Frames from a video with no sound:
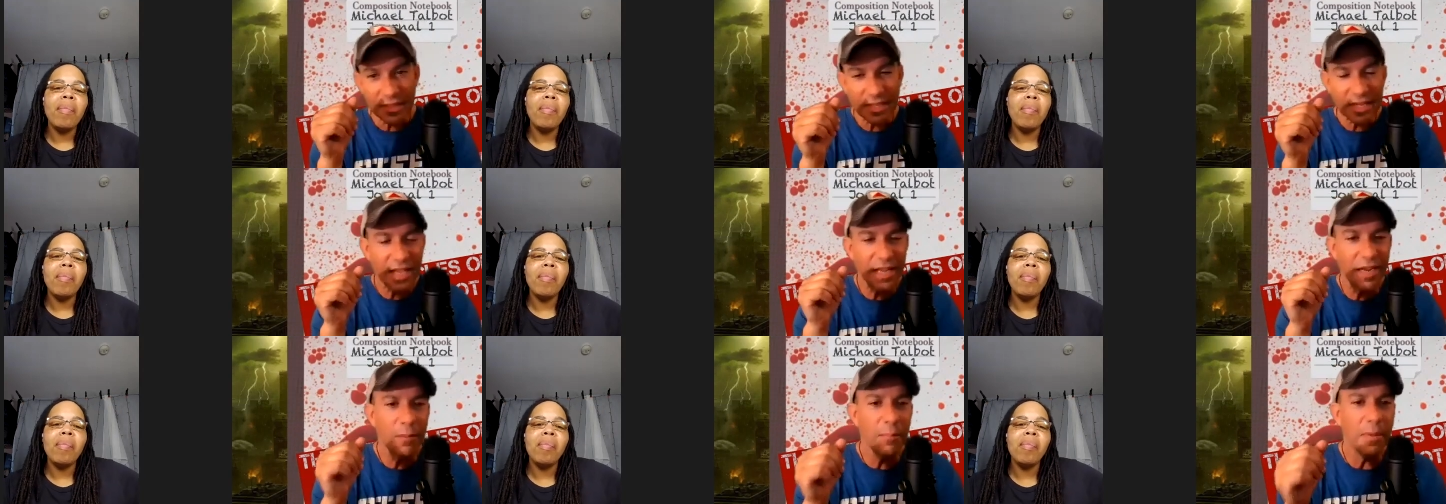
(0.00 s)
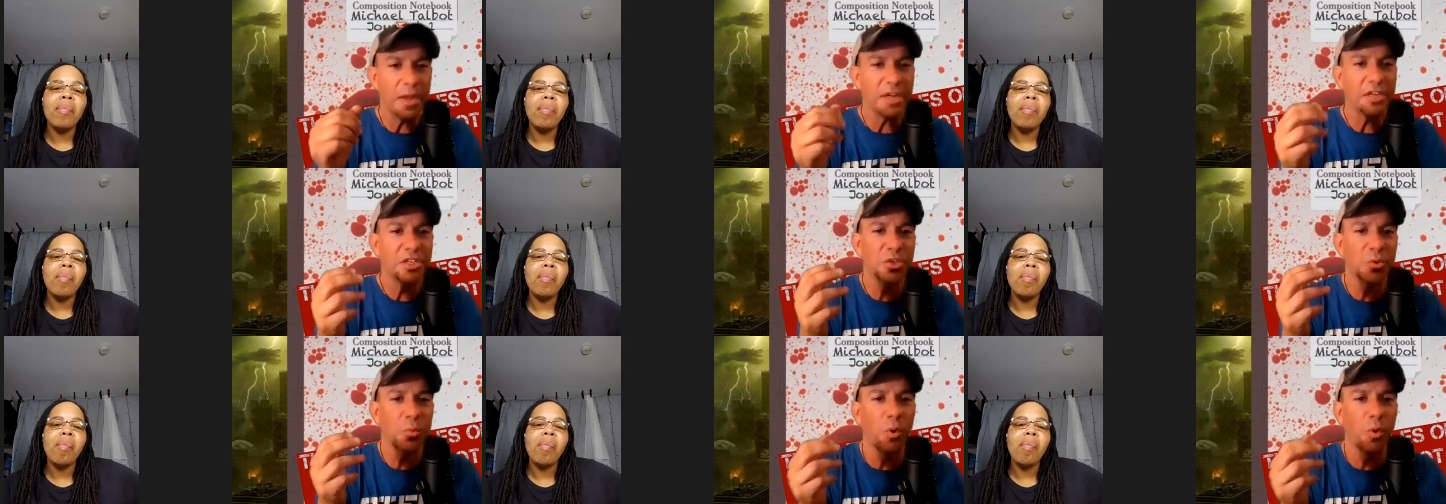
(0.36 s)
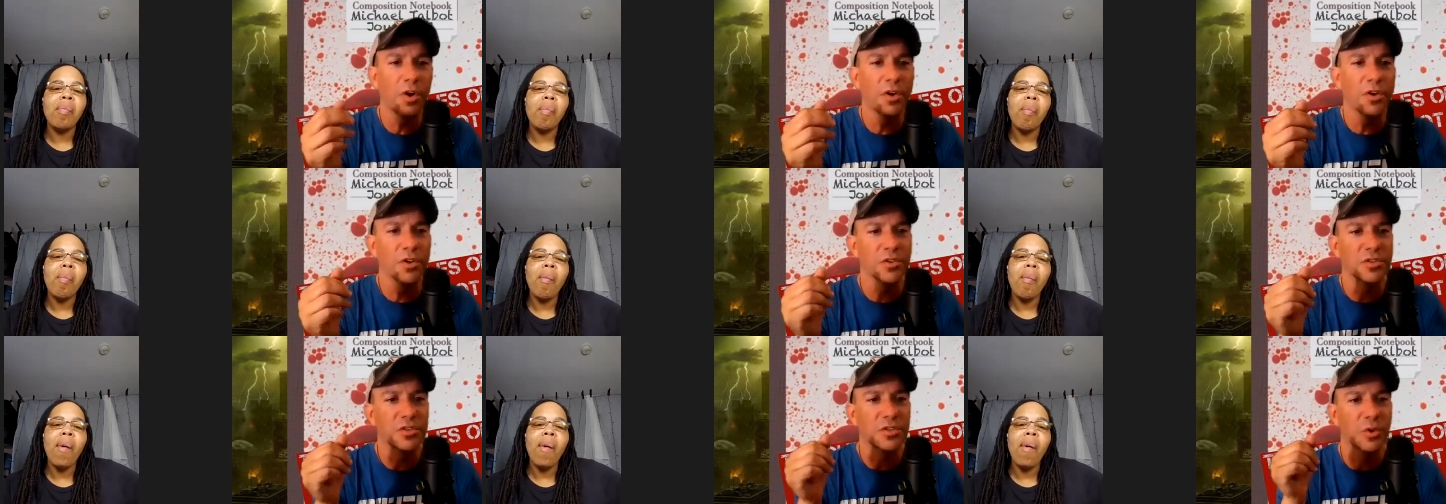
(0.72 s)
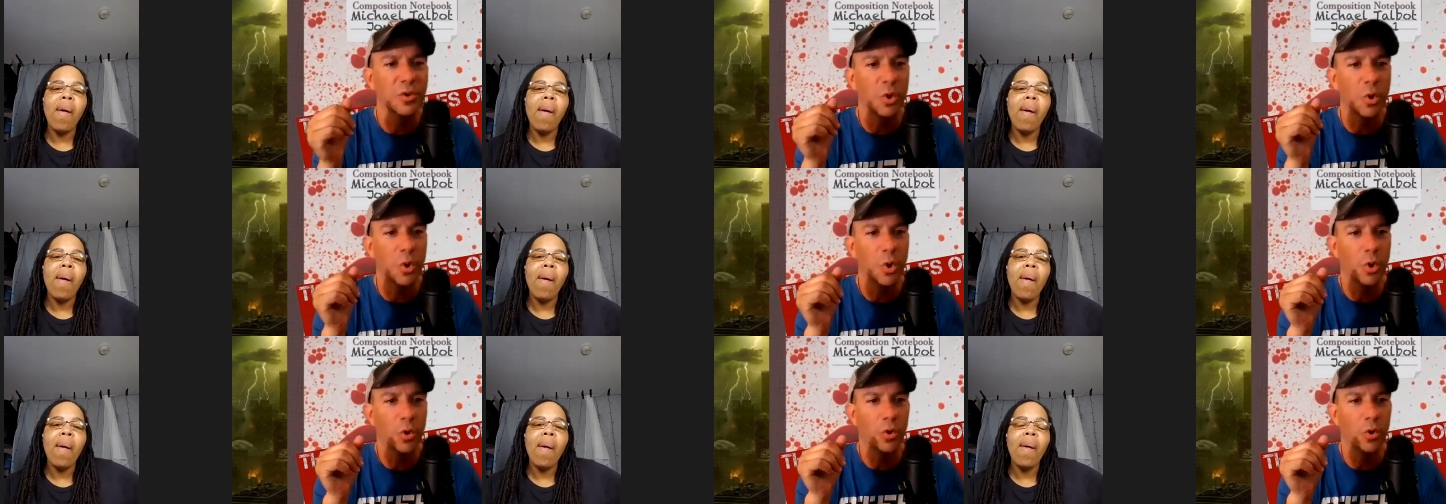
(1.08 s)
Speaker 1: and it makes you wonder
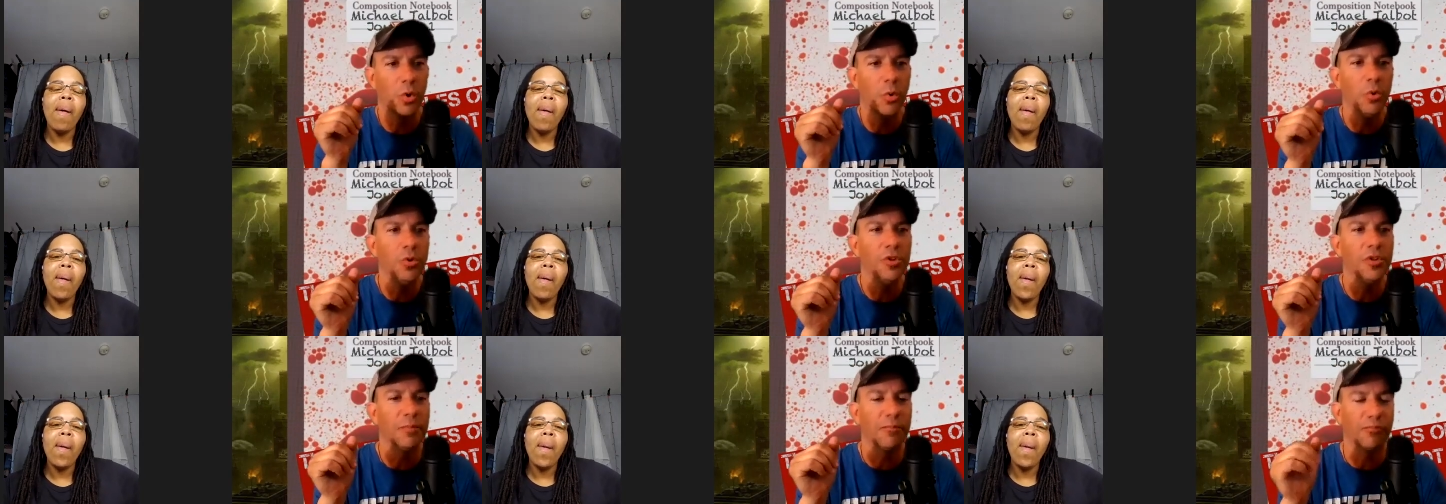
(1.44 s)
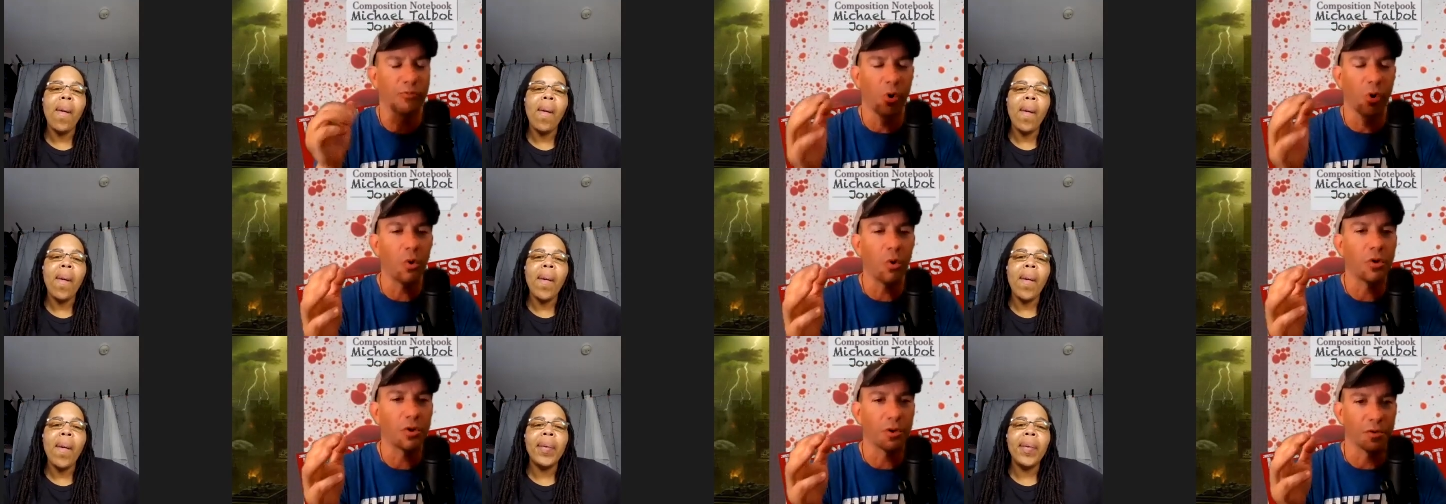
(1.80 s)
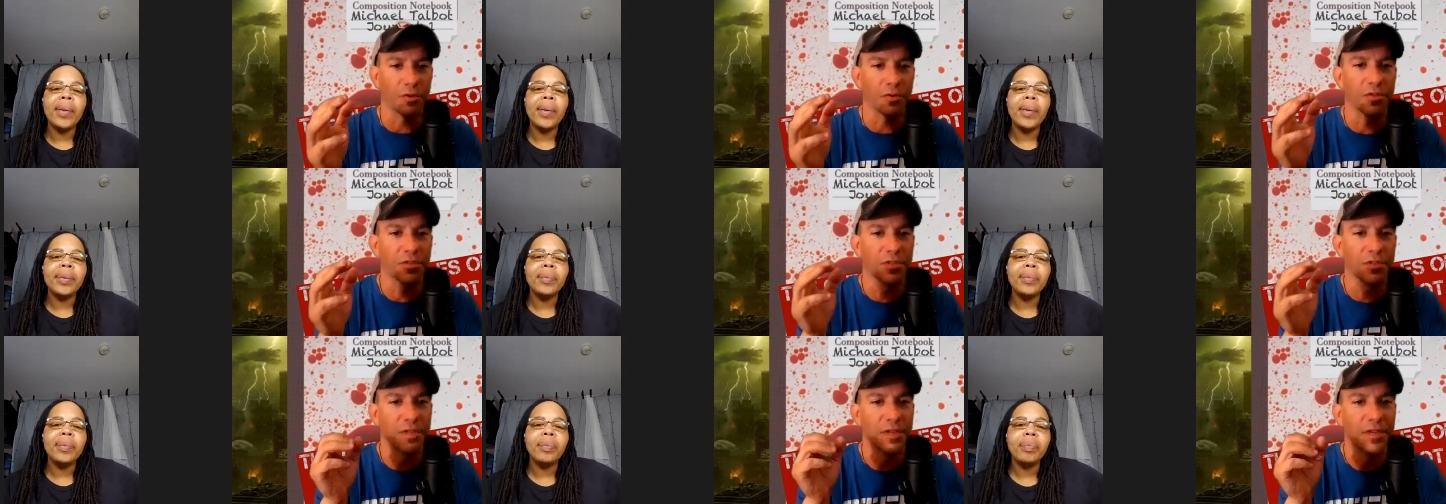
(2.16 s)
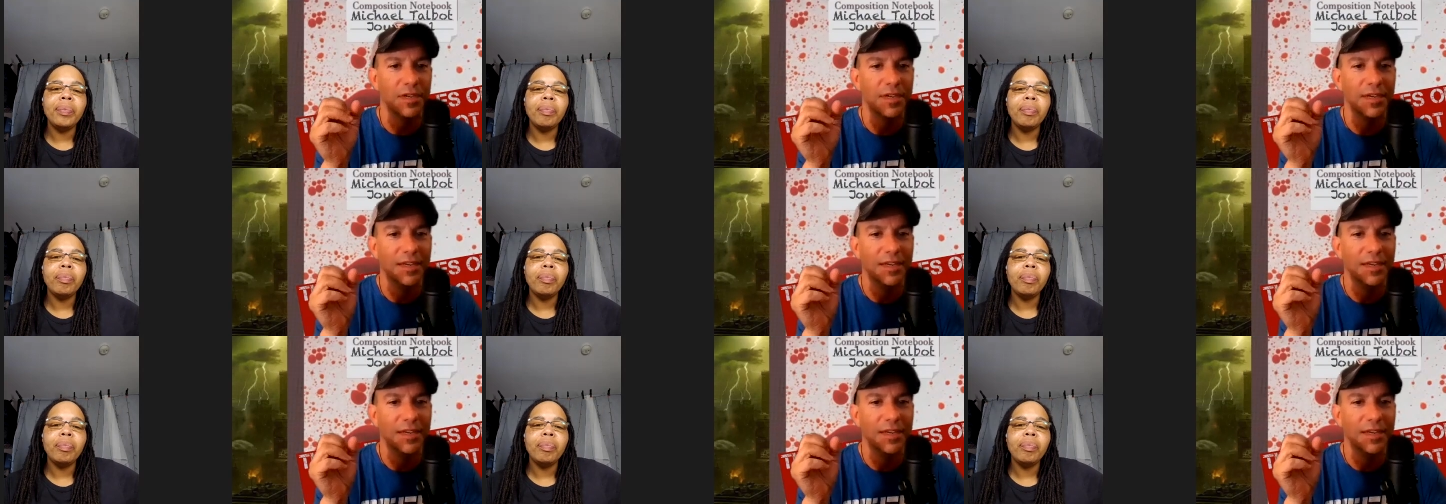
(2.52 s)
who, who are the brokers?